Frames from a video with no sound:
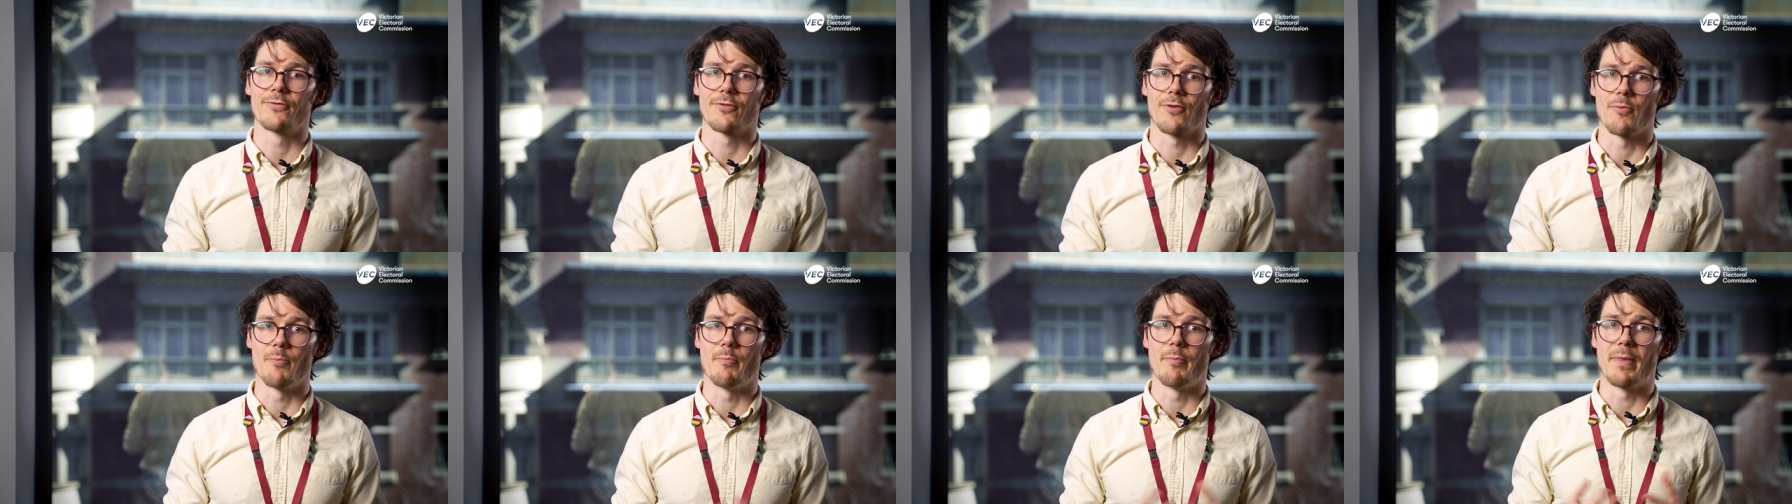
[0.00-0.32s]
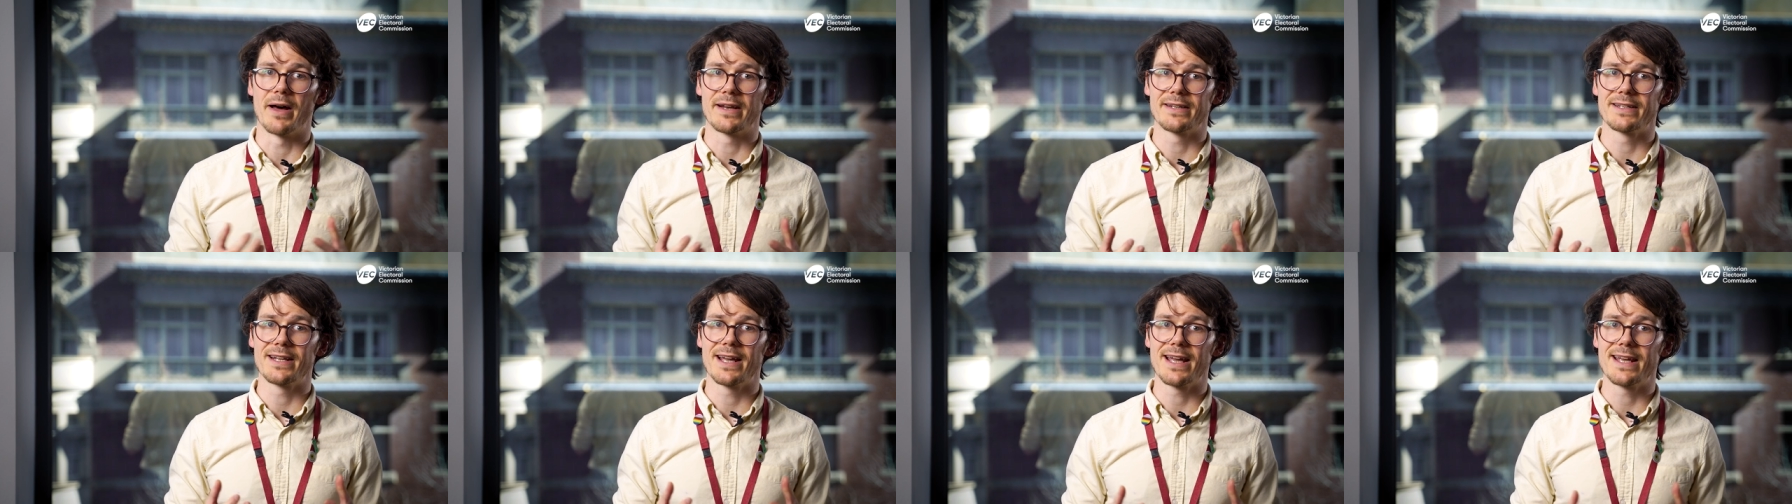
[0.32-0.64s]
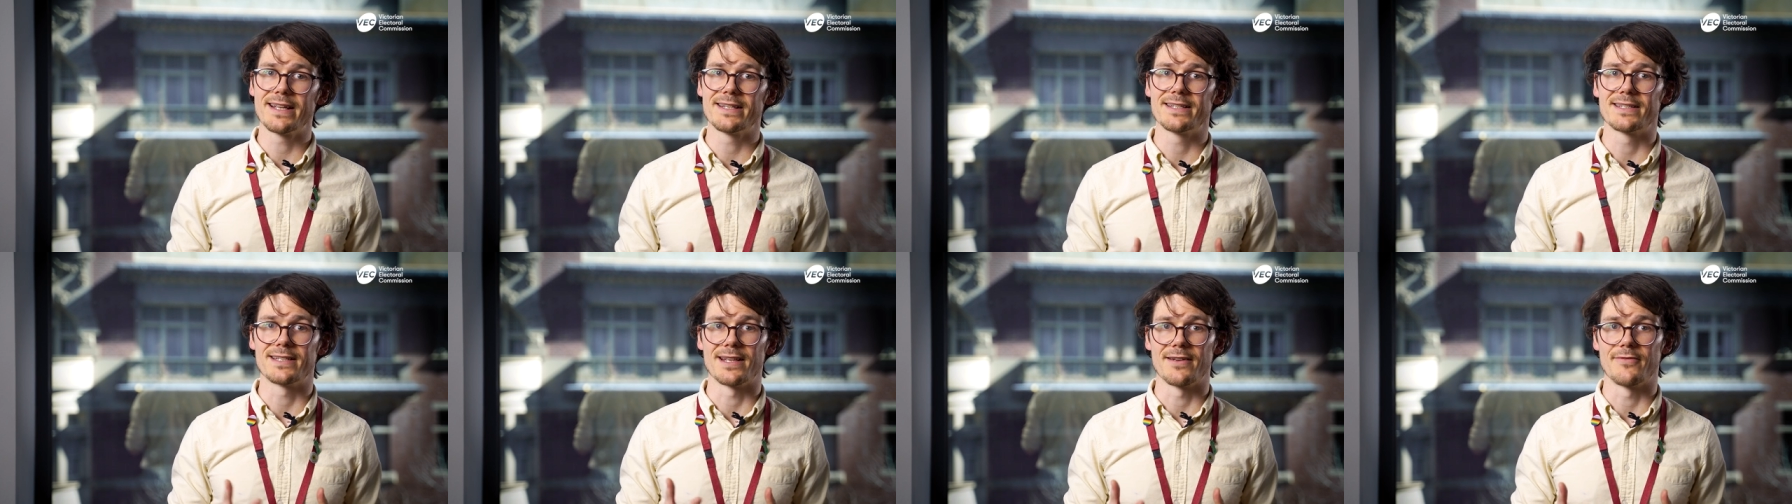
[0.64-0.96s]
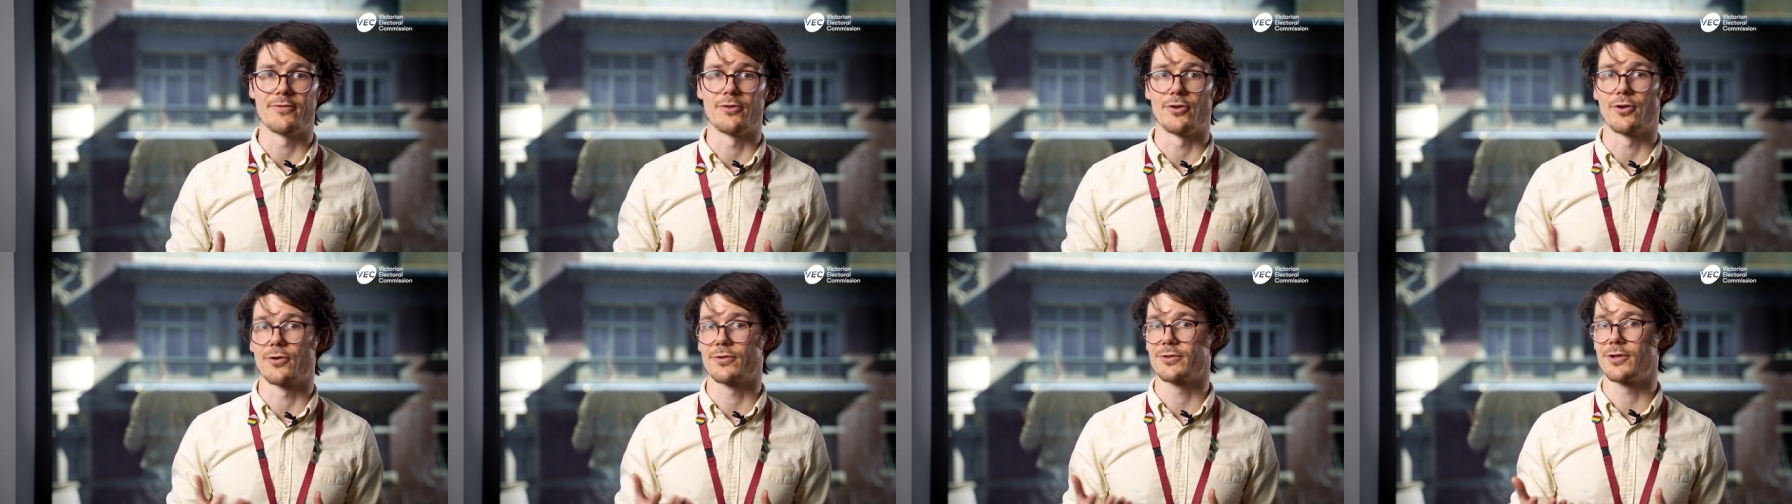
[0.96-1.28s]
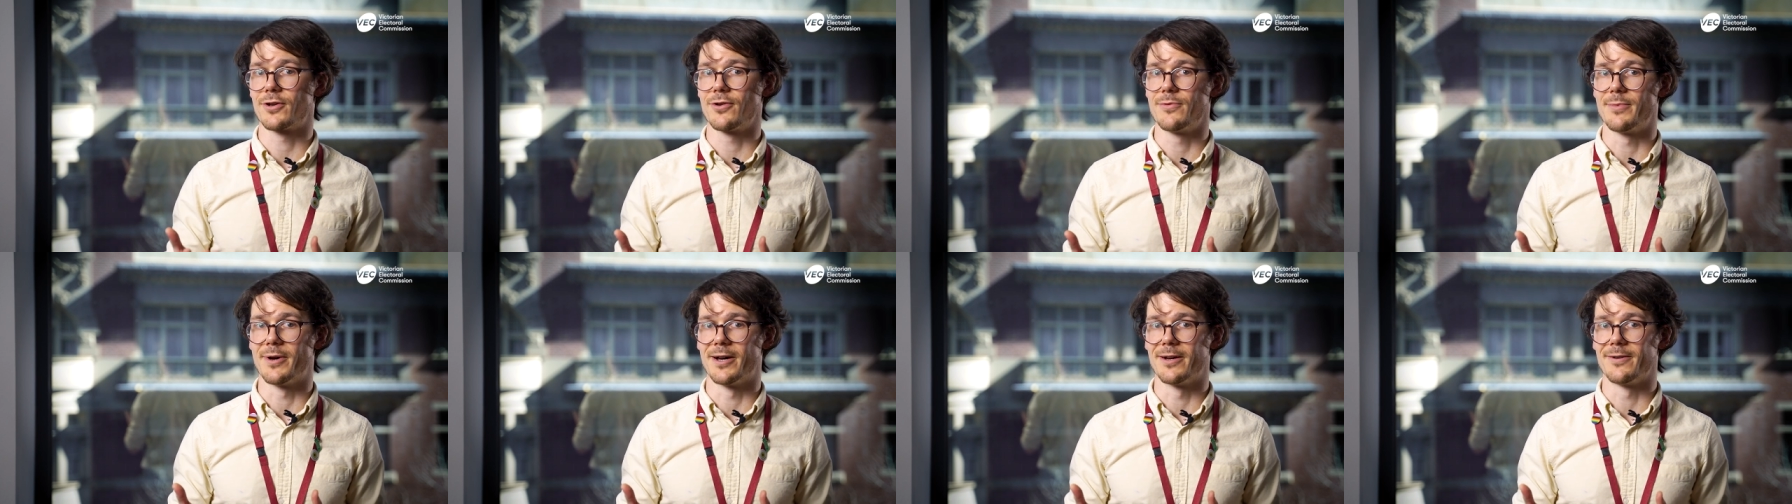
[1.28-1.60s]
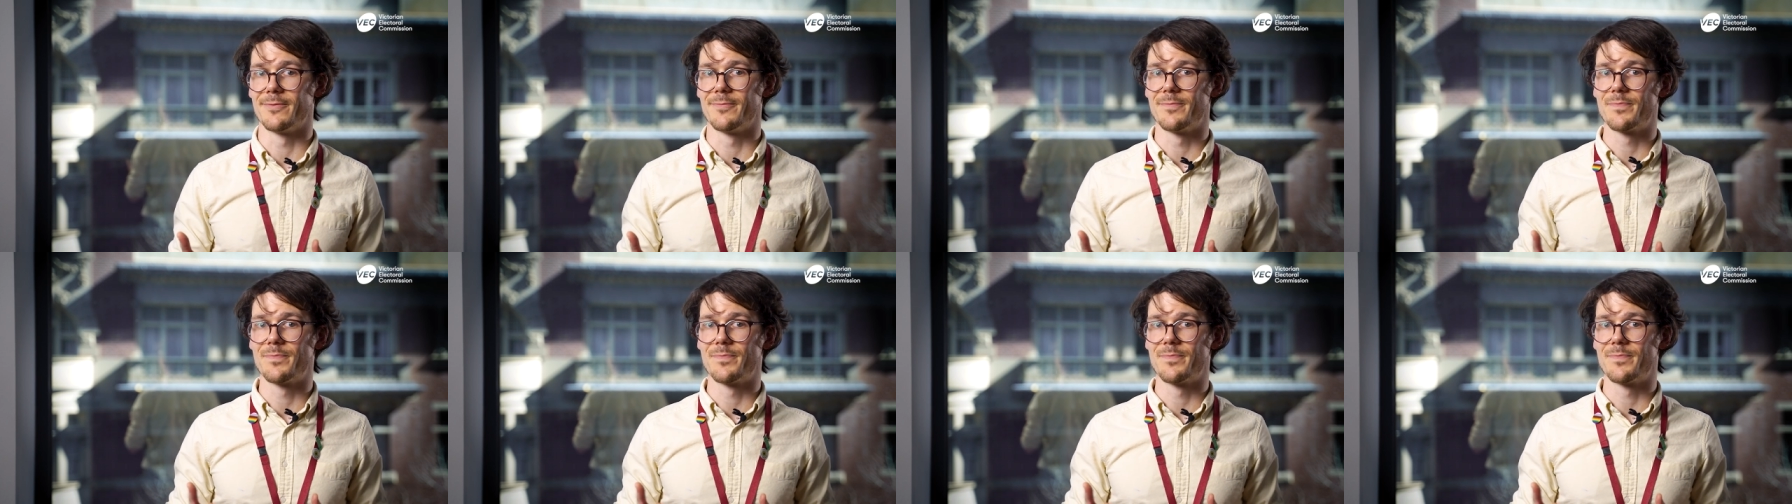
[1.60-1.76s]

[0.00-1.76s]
from Monday, 7 October.